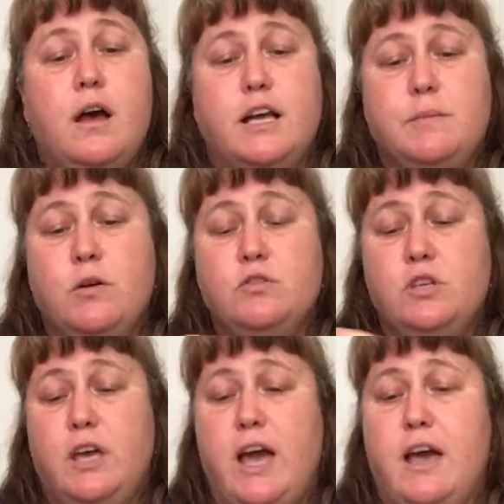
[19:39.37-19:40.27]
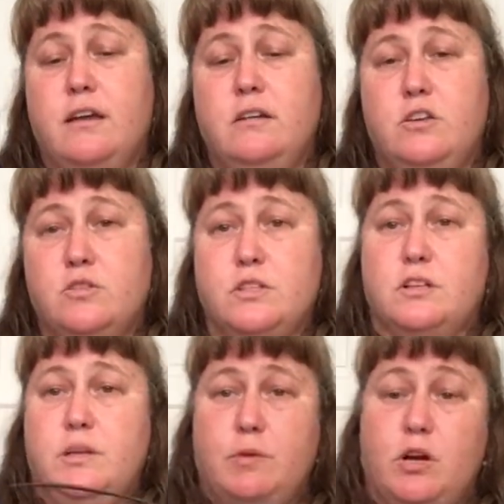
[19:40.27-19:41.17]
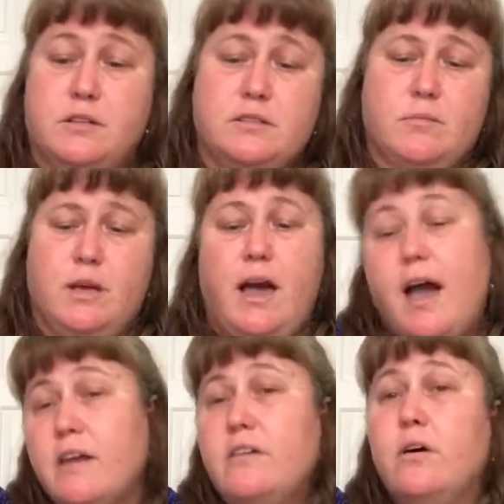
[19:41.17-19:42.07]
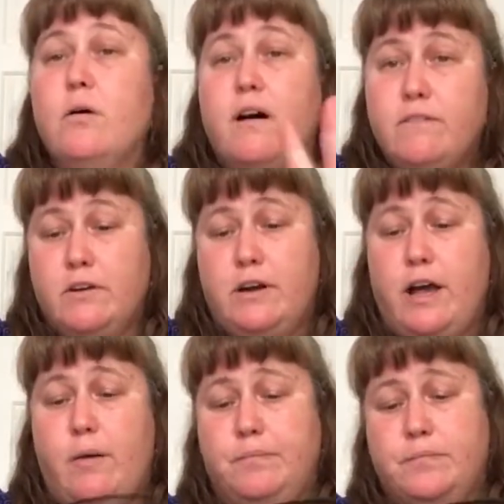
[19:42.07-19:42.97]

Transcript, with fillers: I suppose you can use it to clip it onto something. I don't know, I'll figure it out.